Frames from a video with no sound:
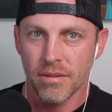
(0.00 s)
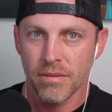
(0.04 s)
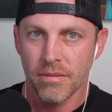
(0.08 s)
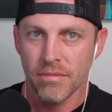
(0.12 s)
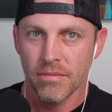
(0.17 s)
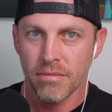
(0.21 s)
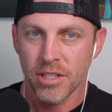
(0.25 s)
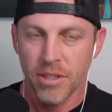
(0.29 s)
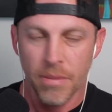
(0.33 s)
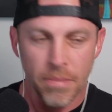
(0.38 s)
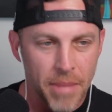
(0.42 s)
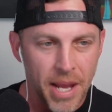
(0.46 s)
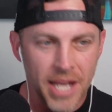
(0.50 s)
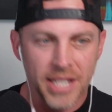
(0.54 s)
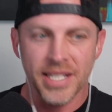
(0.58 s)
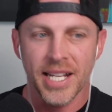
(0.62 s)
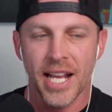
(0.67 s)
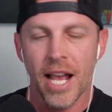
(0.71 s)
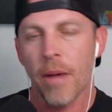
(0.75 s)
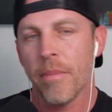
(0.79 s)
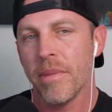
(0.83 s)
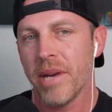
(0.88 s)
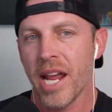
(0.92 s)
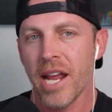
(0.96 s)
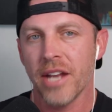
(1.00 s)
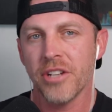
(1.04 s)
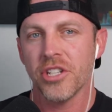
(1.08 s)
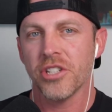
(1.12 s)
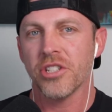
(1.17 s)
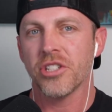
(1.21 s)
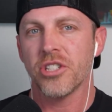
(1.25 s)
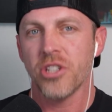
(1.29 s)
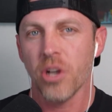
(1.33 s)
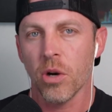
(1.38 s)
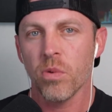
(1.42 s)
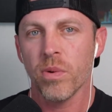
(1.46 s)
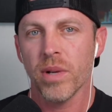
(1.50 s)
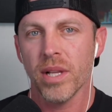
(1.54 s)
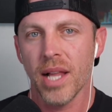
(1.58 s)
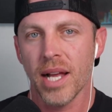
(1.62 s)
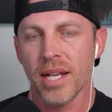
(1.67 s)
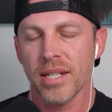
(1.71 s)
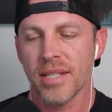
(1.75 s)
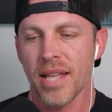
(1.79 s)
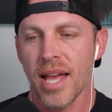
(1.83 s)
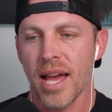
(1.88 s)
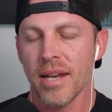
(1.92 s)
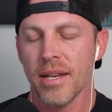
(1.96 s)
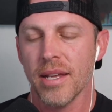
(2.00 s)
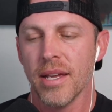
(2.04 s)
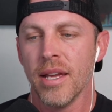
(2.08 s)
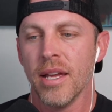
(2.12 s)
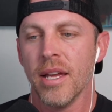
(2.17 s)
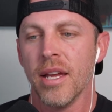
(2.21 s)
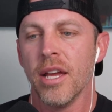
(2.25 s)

It's amazing how many agents don't realize that.